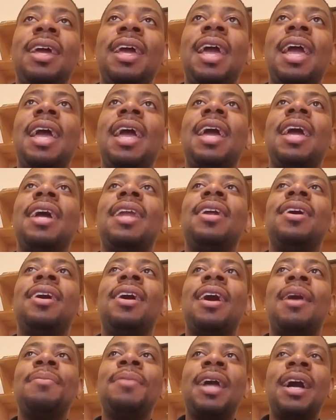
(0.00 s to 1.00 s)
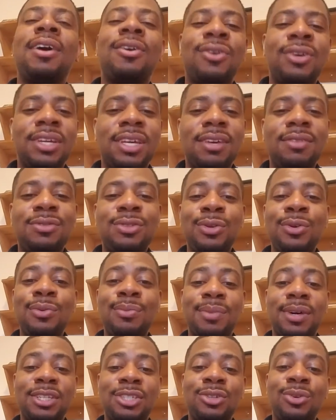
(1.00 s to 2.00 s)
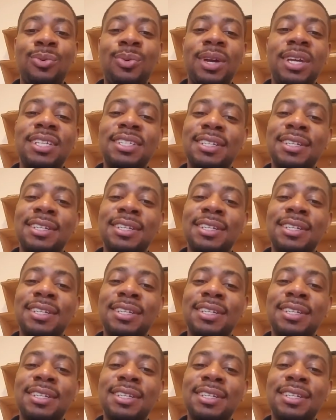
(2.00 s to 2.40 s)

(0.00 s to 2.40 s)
And I'm not going to give too much away.